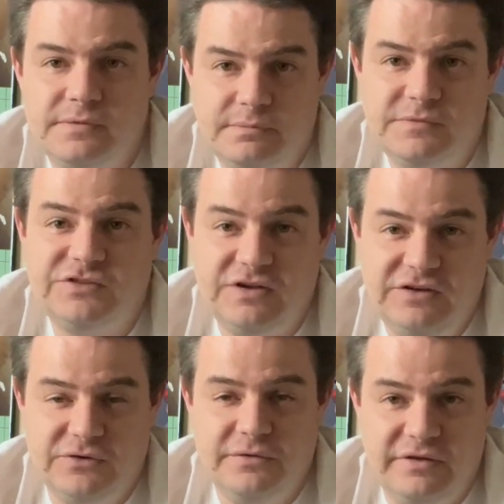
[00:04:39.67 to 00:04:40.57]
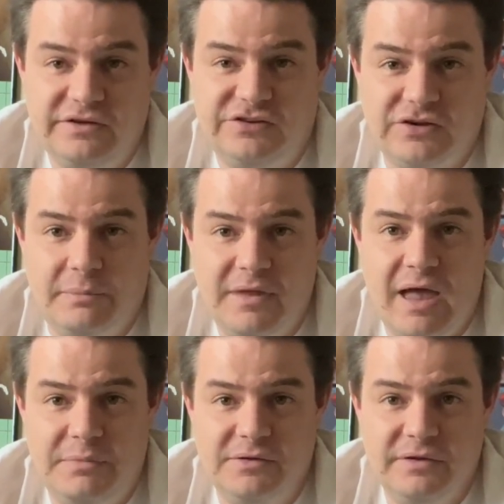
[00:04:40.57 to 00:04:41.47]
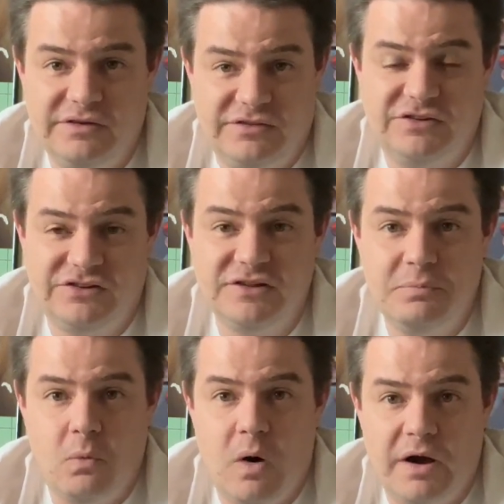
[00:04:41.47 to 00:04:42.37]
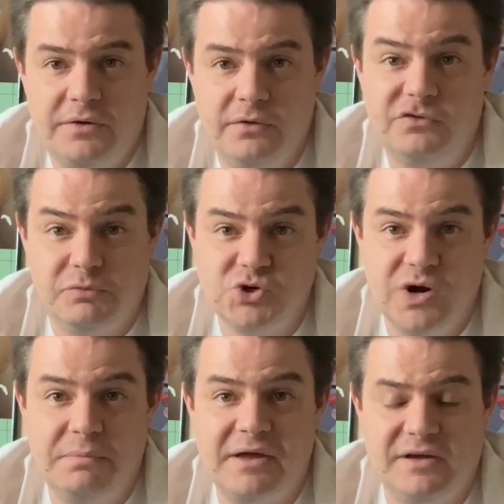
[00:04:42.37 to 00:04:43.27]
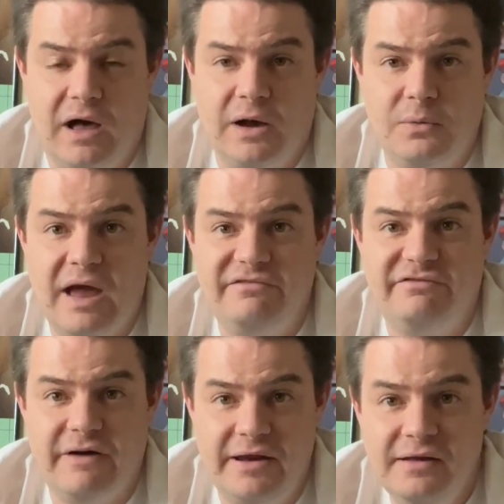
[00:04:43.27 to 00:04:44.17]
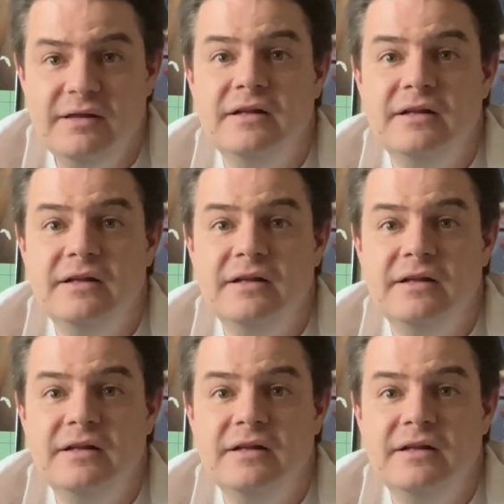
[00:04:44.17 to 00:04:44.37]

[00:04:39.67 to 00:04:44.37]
Caesar the somnambulist, the sleepwalker, who's portrayed by Conrad Veidt.